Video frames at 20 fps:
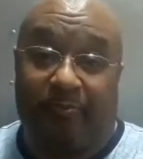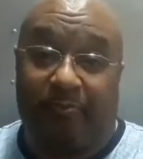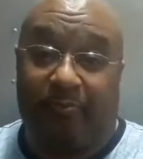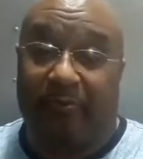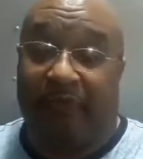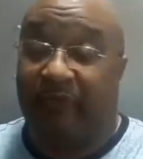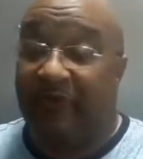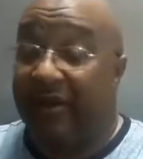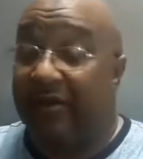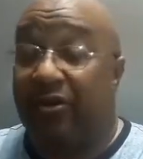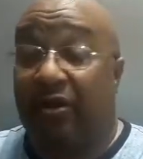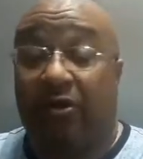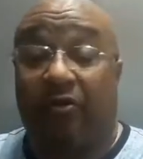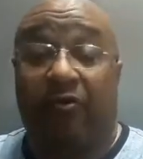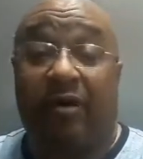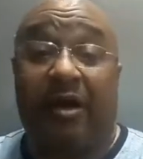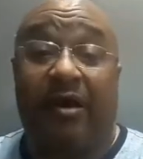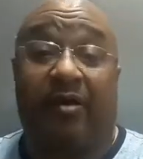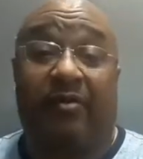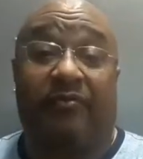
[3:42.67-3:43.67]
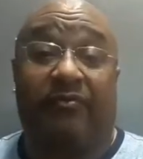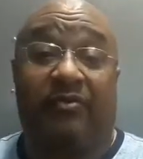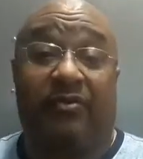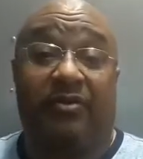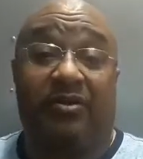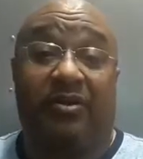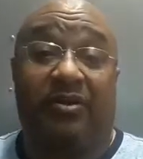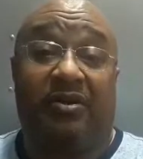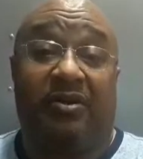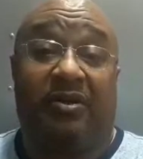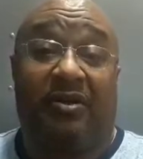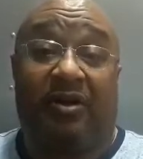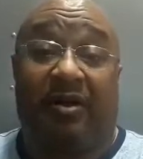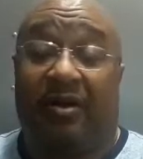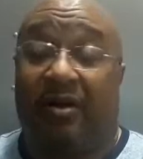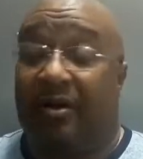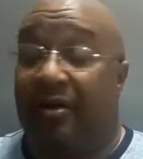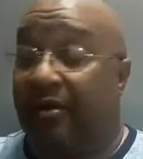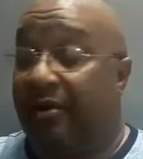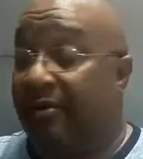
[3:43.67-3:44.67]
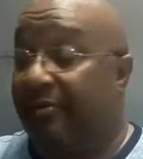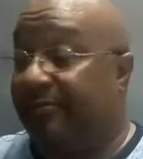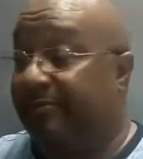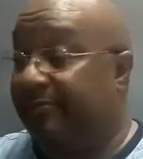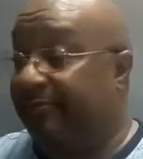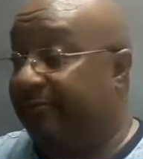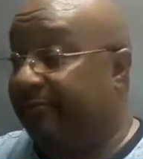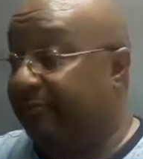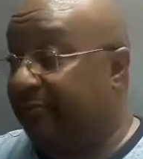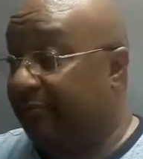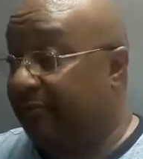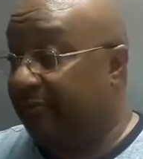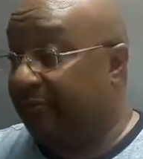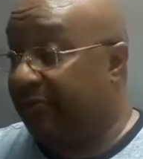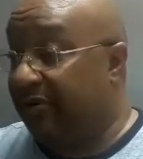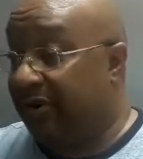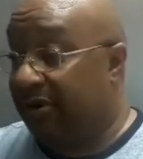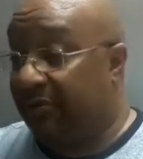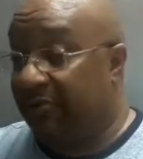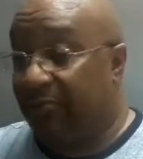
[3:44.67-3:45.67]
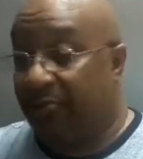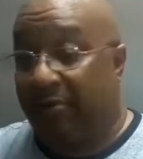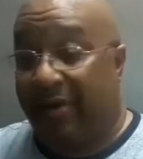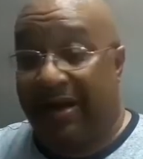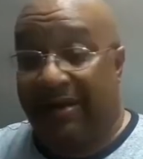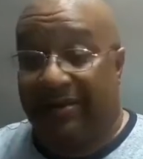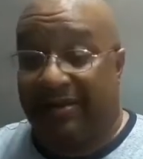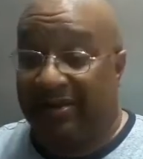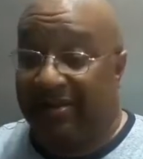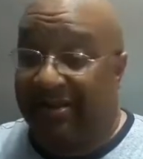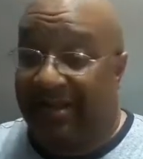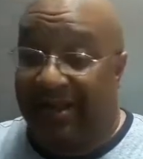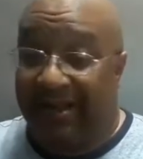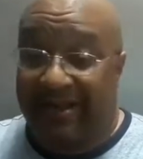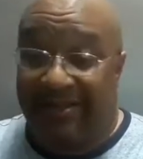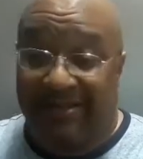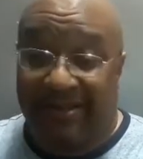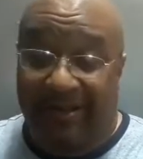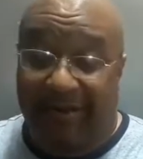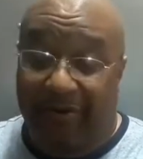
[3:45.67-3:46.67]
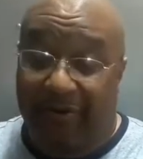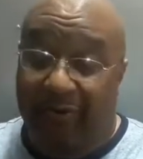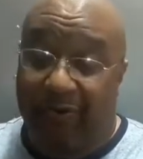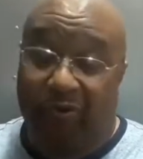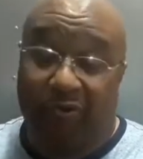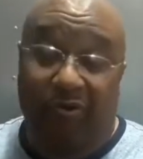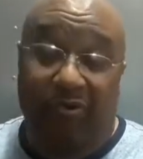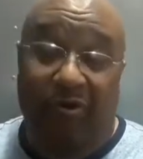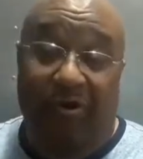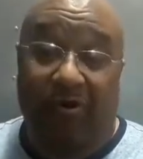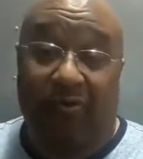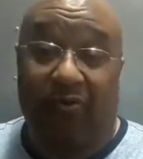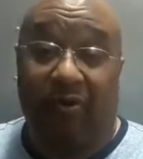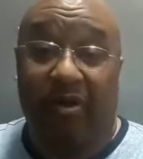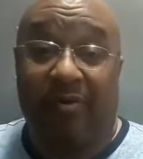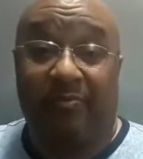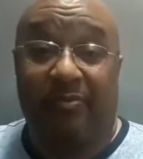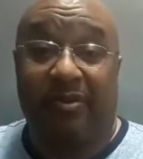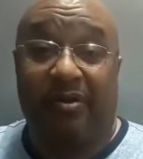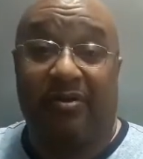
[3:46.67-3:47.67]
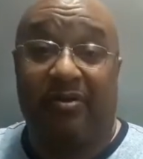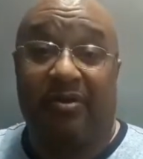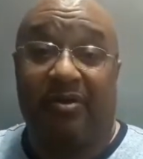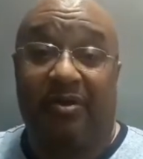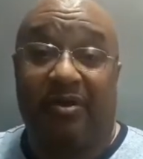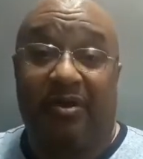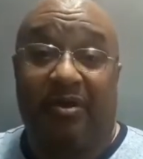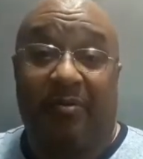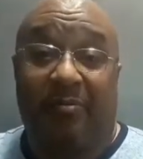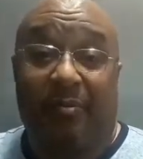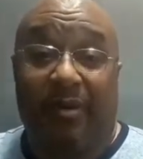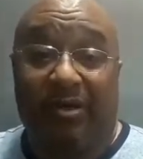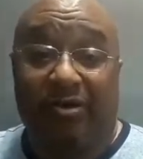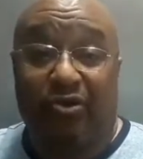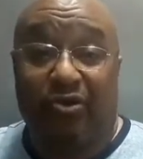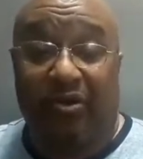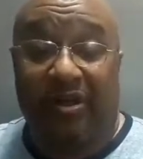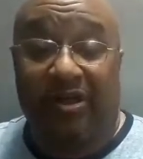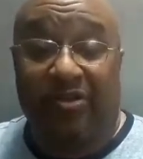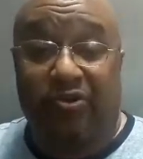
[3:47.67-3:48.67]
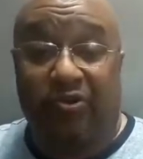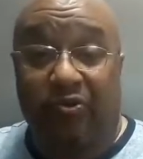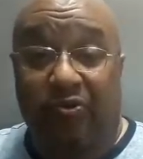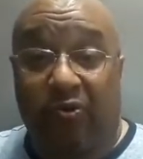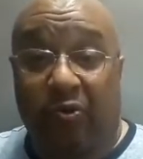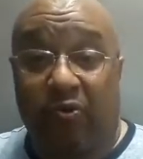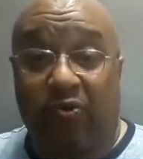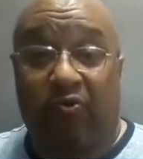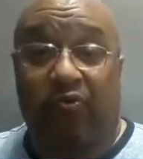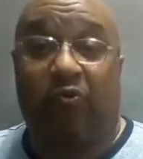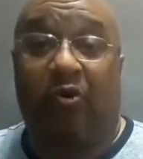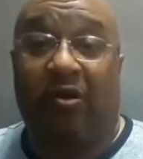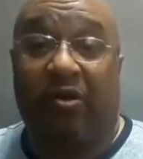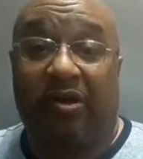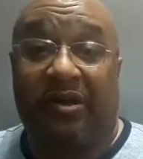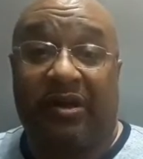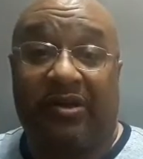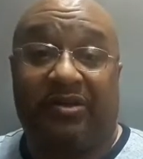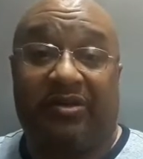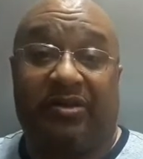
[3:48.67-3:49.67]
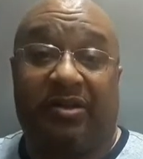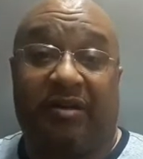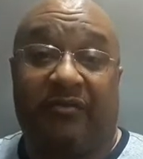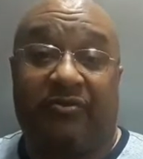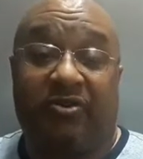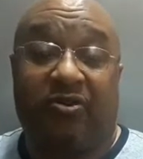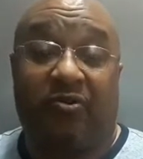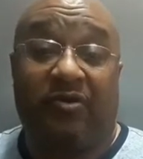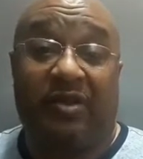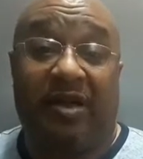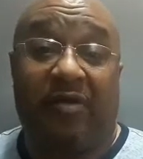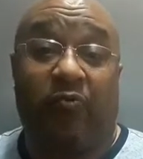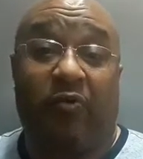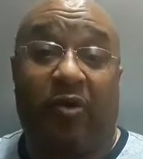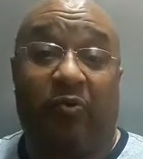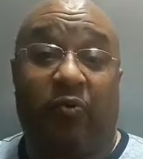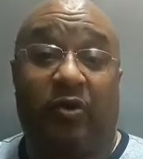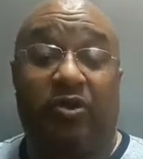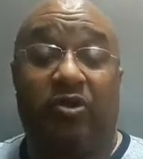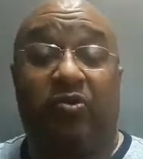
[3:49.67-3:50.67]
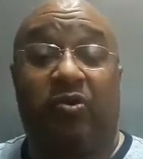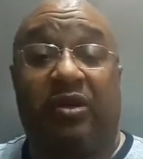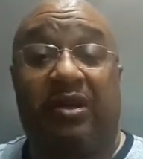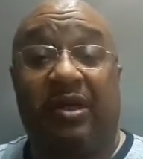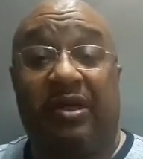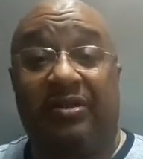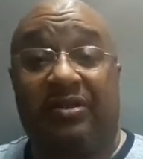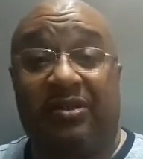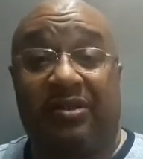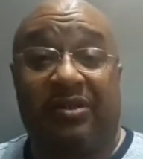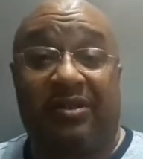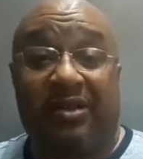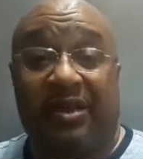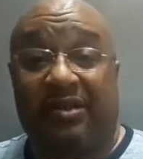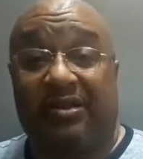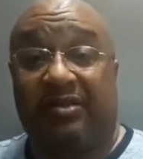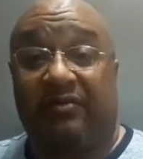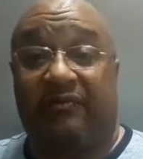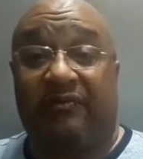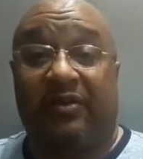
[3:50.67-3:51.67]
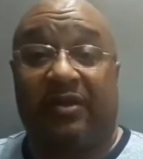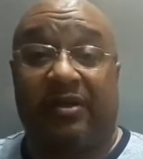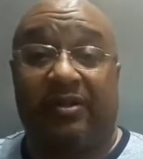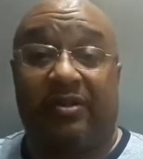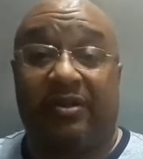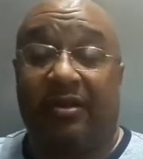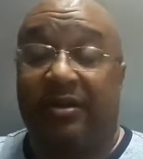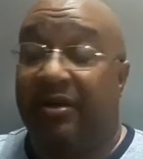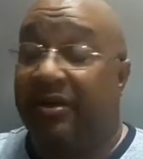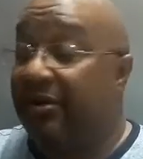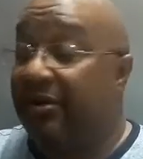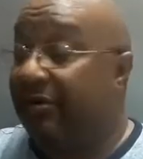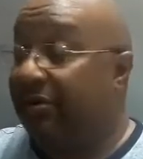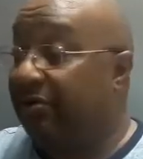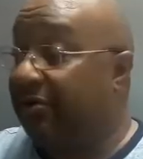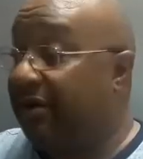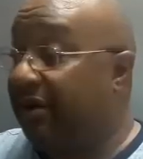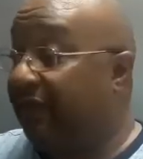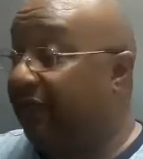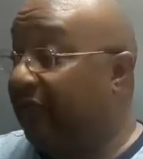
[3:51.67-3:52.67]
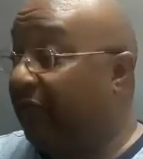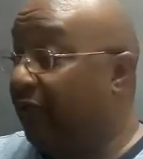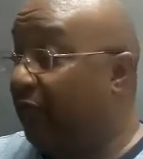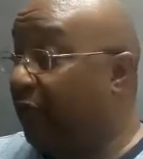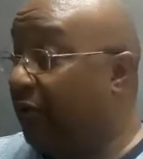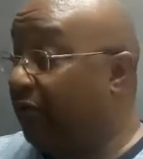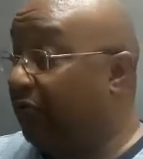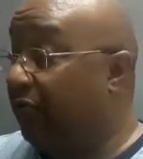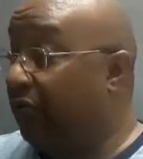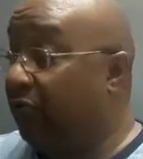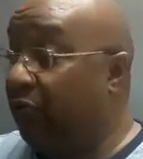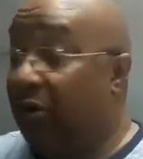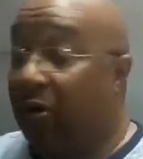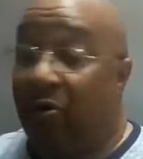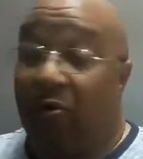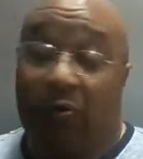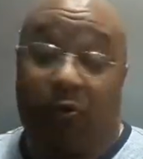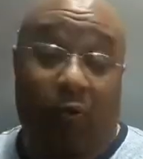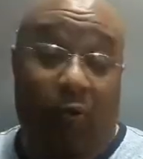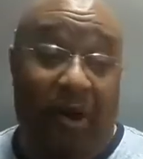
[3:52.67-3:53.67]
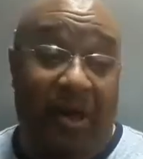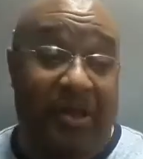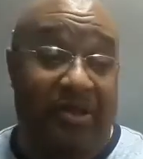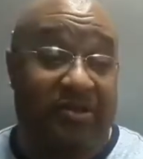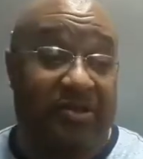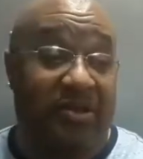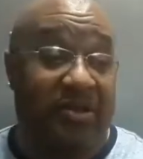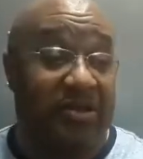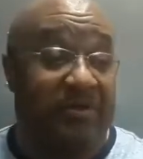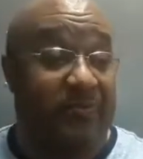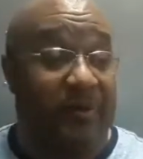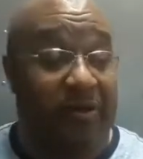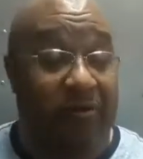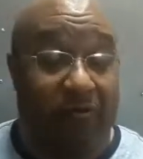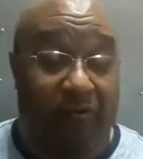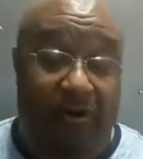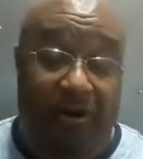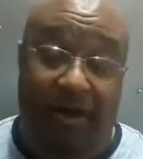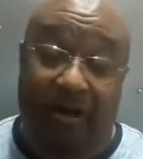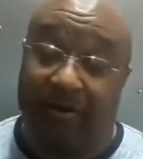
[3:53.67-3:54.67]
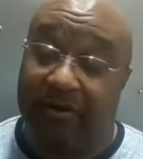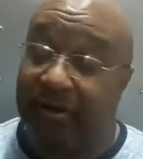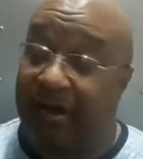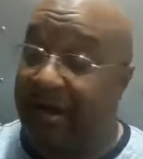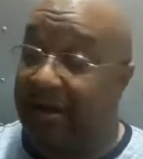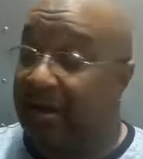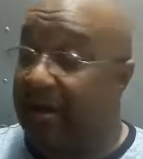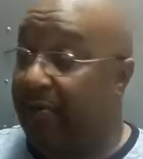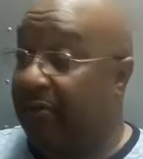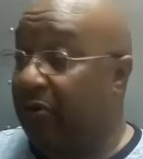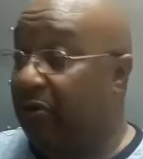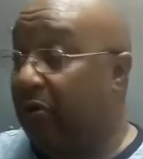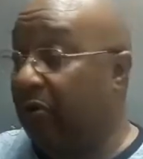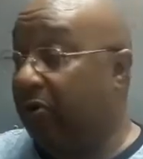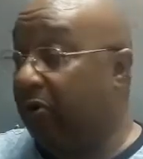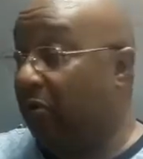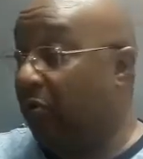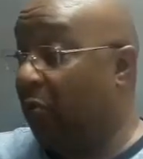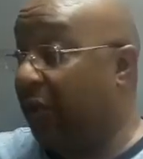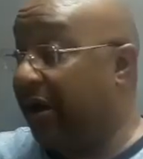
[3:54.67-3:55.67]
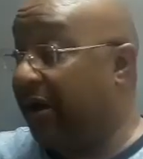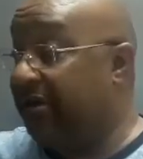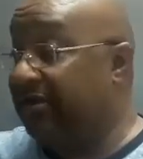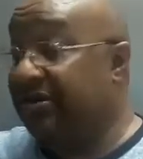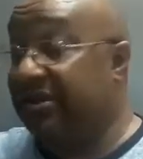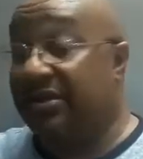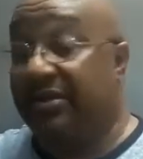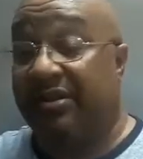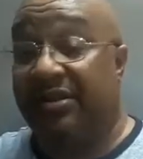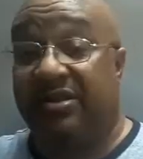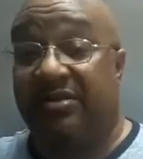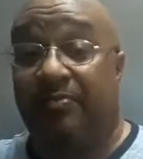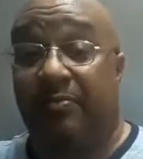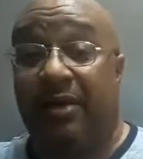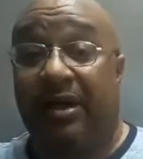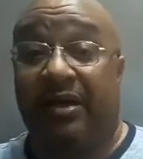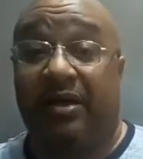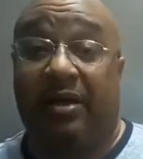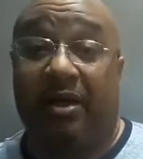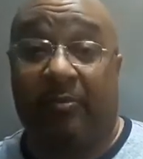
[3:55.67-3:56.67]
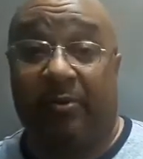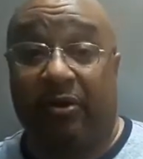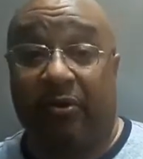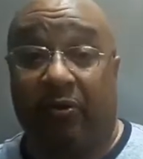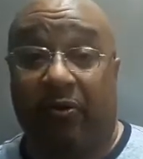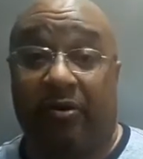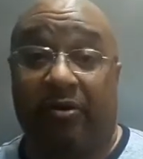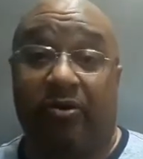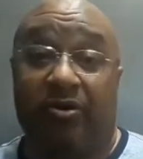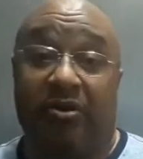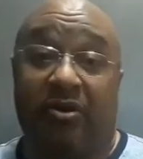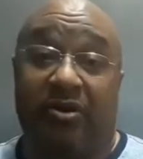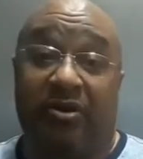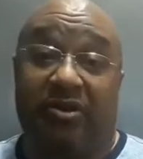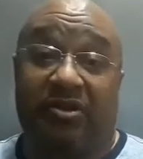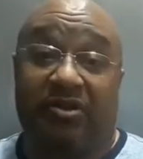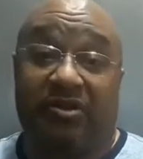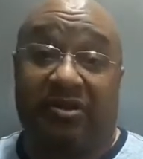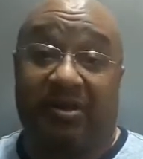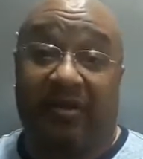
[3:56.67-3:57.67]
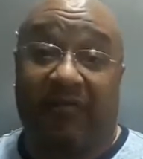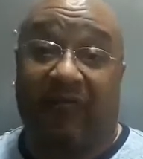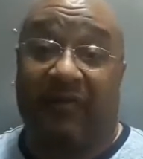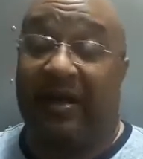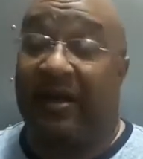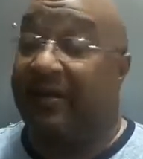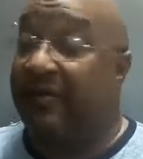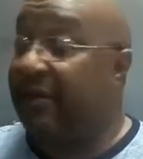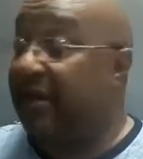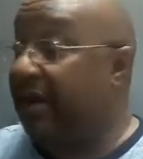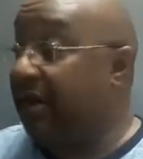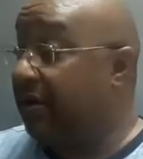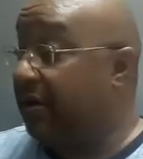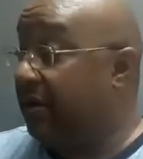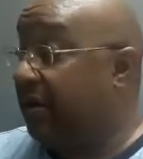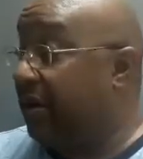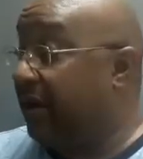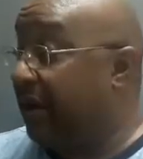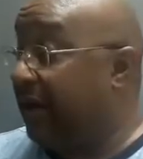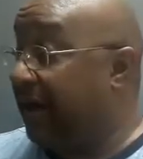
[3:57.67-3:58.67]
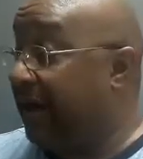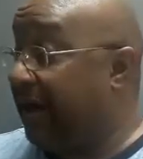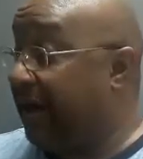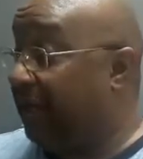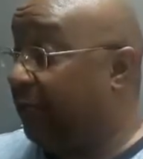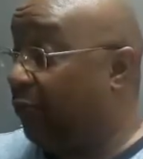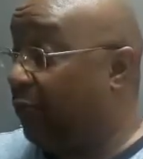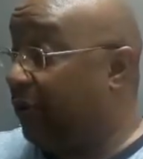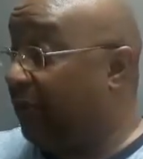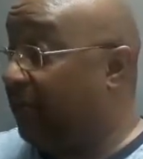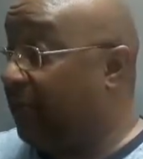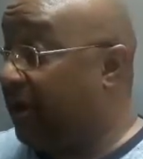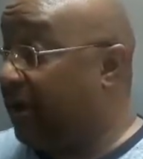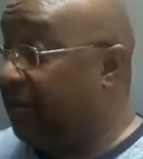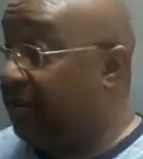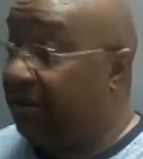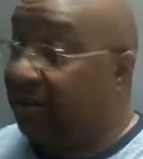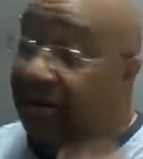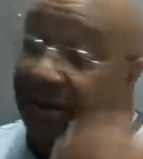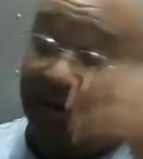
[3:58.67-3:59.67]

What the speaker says: perfect your craft. You can practice, like I said, go through your equipment. Make sure that you go through all of that stuff. So that way, when you get to the next event, you're never wondering, well, why is this speaker not coming on, or why isn't this mic coming on? Stuff like that. I had one of my other